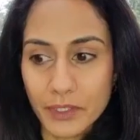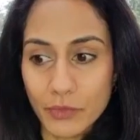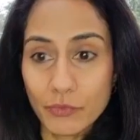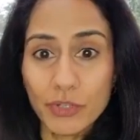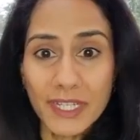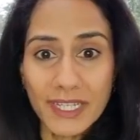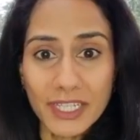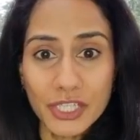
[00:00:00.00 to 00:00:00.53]

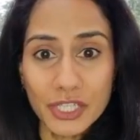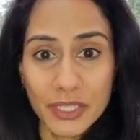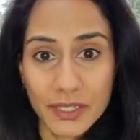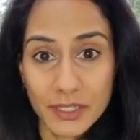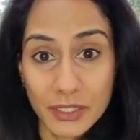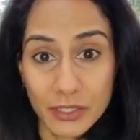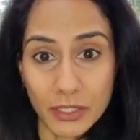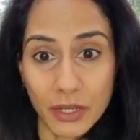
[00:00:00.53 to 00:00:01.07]
really
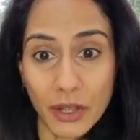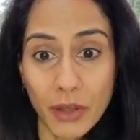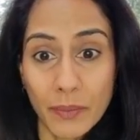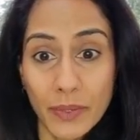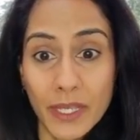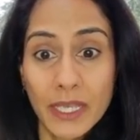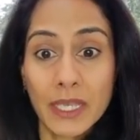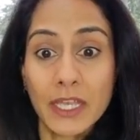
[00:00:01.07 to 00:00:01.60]
just
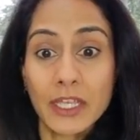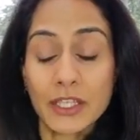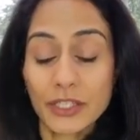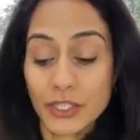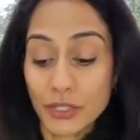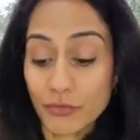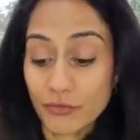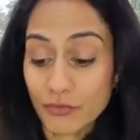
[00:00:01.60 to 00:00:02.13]
stop,
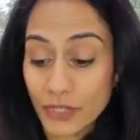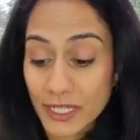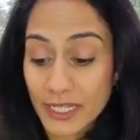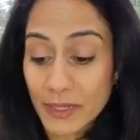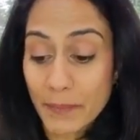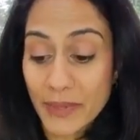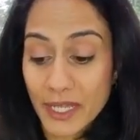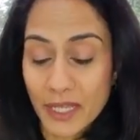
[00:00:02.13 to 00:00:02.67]
to
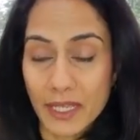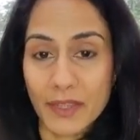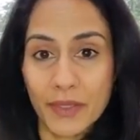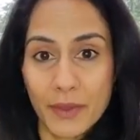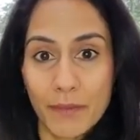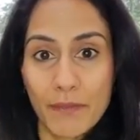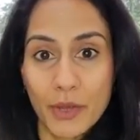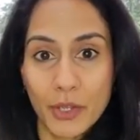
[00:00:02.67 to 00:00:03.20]
really be in
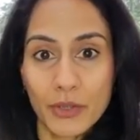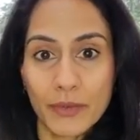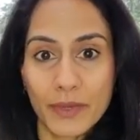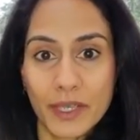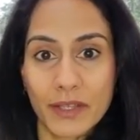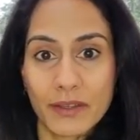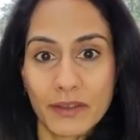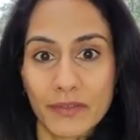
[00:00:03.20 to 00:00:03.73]
the
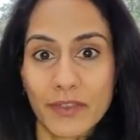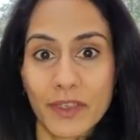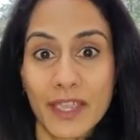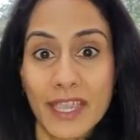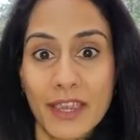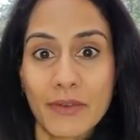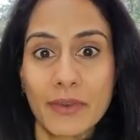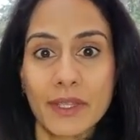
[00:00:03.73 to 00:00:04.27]
moment of the
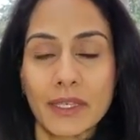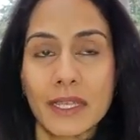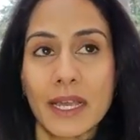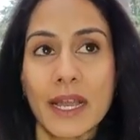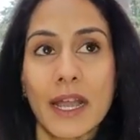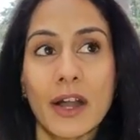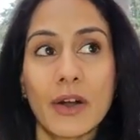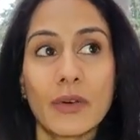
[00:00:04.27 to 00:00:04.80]
here and
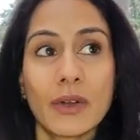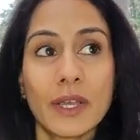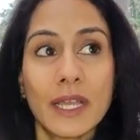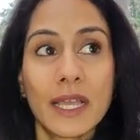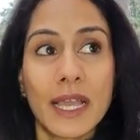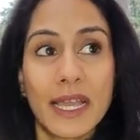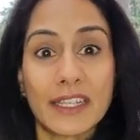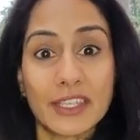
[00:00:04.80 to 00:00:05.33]
now,
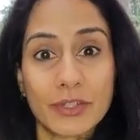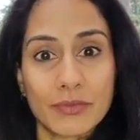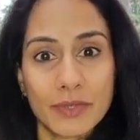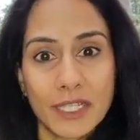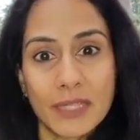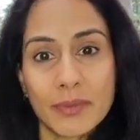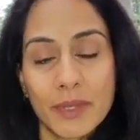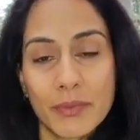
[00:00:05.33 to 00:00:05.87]
and to
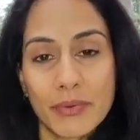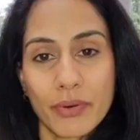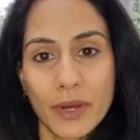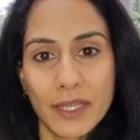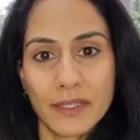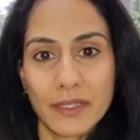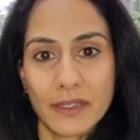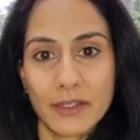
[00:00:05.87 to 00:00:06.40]
really be
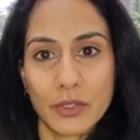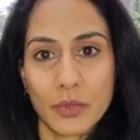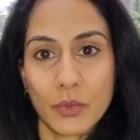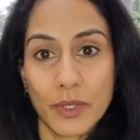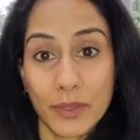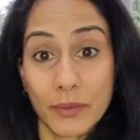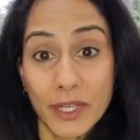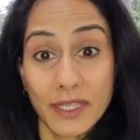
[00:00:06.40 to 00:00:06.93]
present
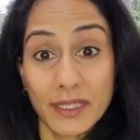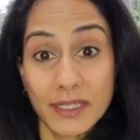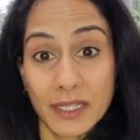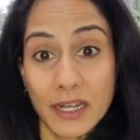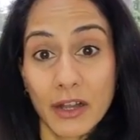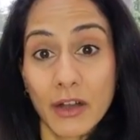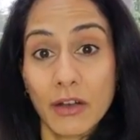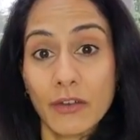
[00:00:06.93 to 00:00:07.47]
with
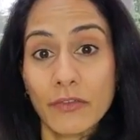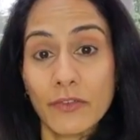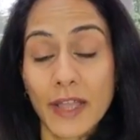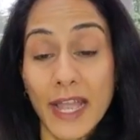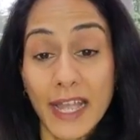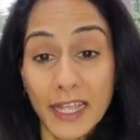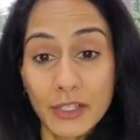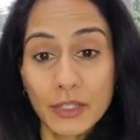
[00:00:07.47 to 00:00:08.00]
myself
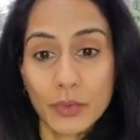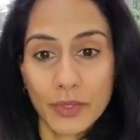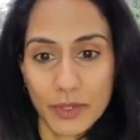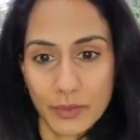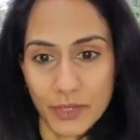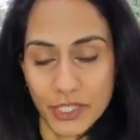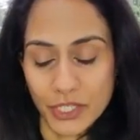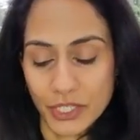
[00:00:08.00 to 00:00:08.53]
and
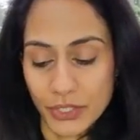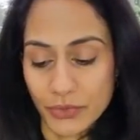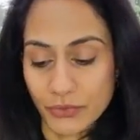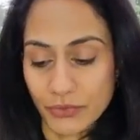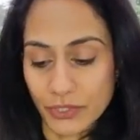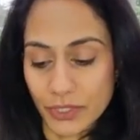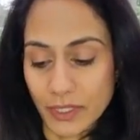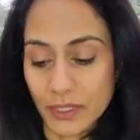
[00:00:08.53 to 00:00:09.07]
with my
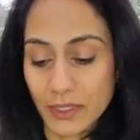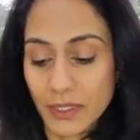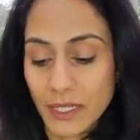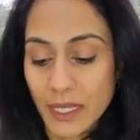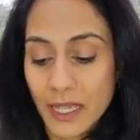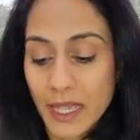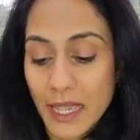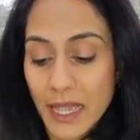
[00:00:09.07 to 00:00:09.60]
children,
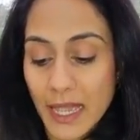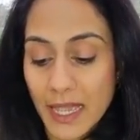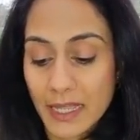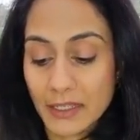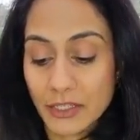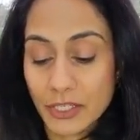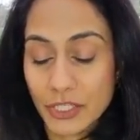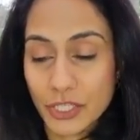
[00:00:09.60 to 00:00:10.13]

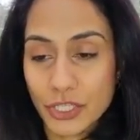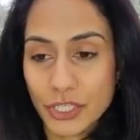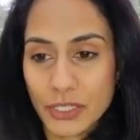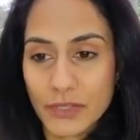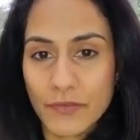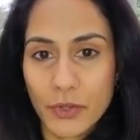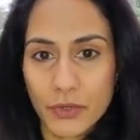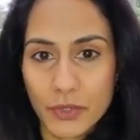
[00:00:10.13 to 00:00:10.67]
and to
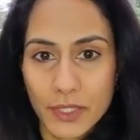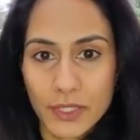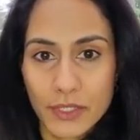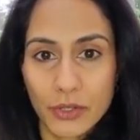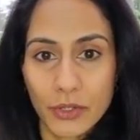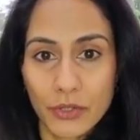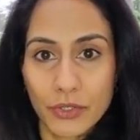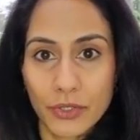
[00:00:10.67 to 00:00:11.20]
just focus
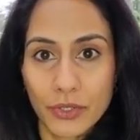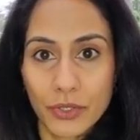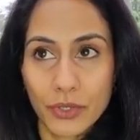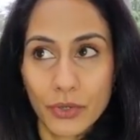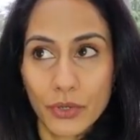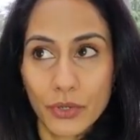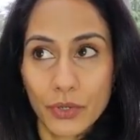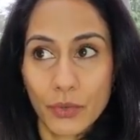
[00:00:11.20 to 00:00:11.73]
on
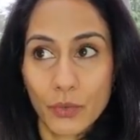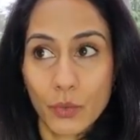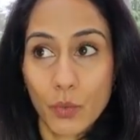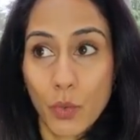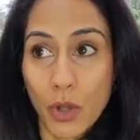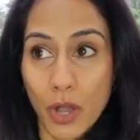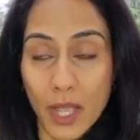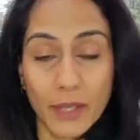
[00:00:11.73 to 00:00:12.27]

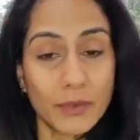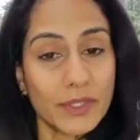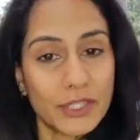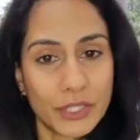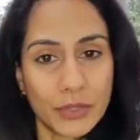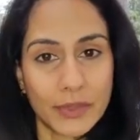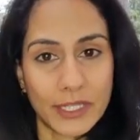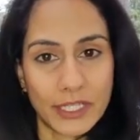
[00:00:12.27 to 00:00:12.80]
what I was
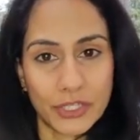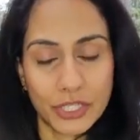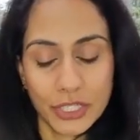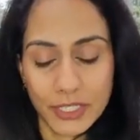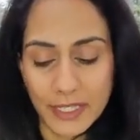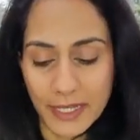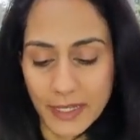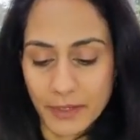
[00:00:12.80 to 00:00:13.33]
doing
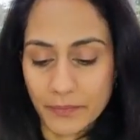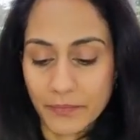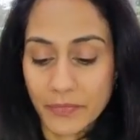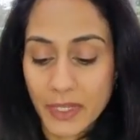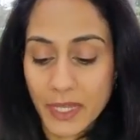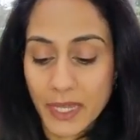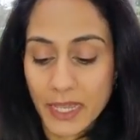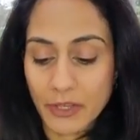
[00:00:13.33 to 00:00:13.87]
each day.
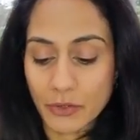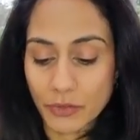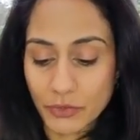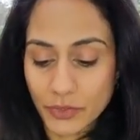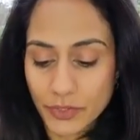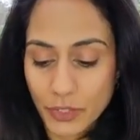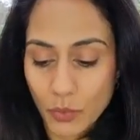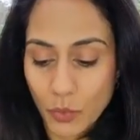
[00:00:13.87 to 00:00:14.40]
And
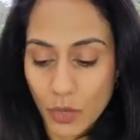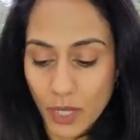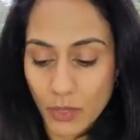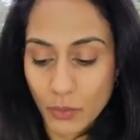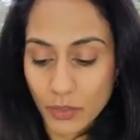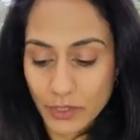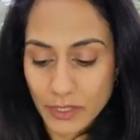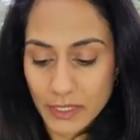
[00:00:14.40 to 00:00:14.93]
also what I
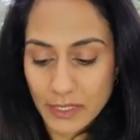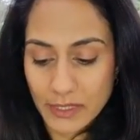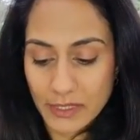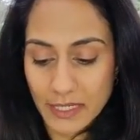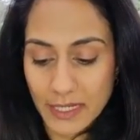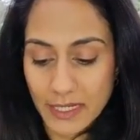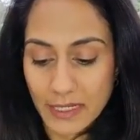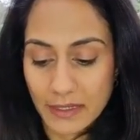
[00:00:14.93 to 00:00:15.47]
want to
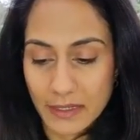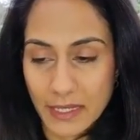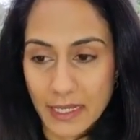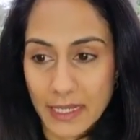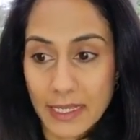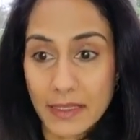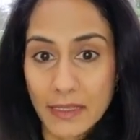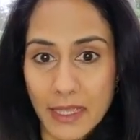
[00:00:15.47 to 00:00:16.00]
say,
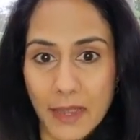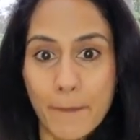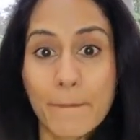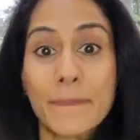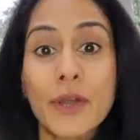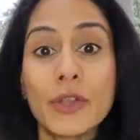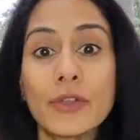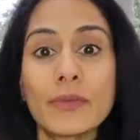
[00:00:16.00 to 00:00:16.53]
that in that
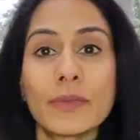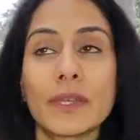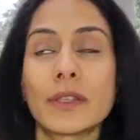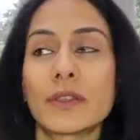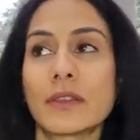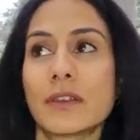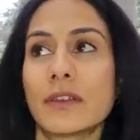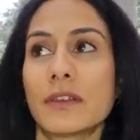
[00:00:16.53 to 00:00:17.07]

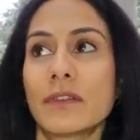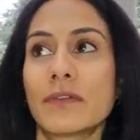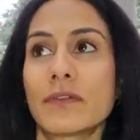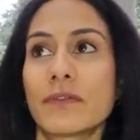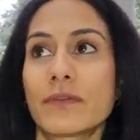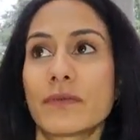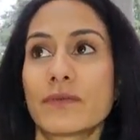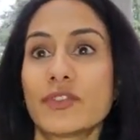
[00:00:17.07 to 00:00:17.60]
moment
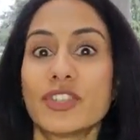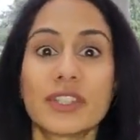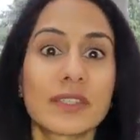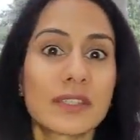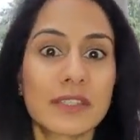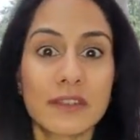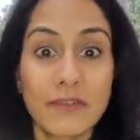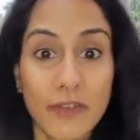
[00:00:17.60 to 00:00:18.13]
of
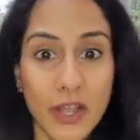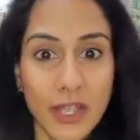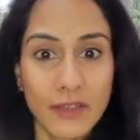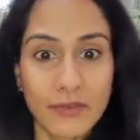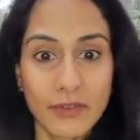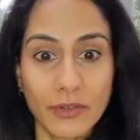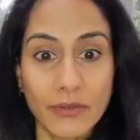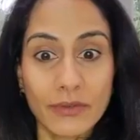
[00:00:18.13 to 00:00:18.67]
just
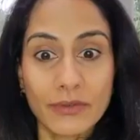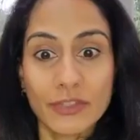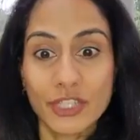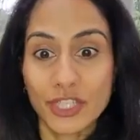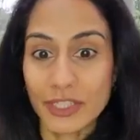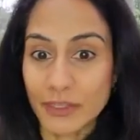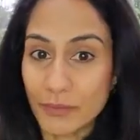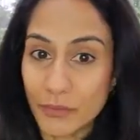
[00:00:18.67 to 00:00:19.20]
survival,
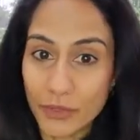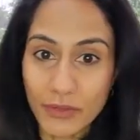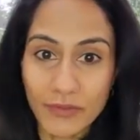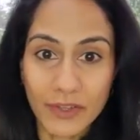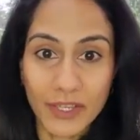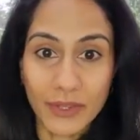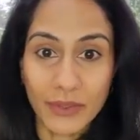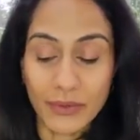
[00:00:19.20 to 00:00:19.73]
just
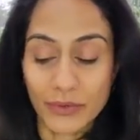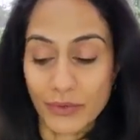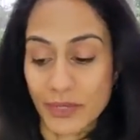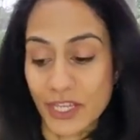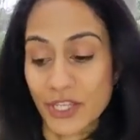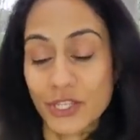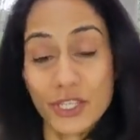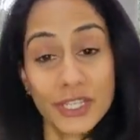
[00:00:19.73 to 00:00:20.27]
moving through
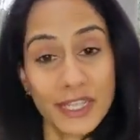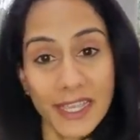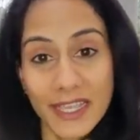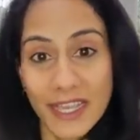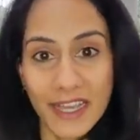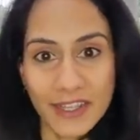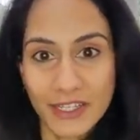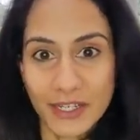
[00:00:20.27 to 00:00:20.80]
each day
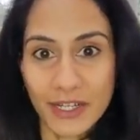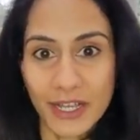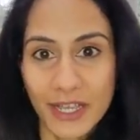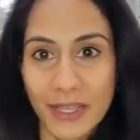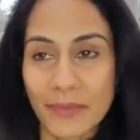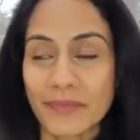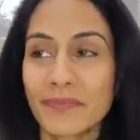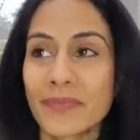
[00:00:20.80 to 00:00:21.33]
at a
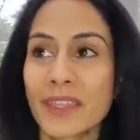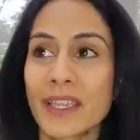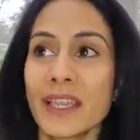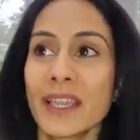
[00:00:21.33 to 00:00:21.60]
time,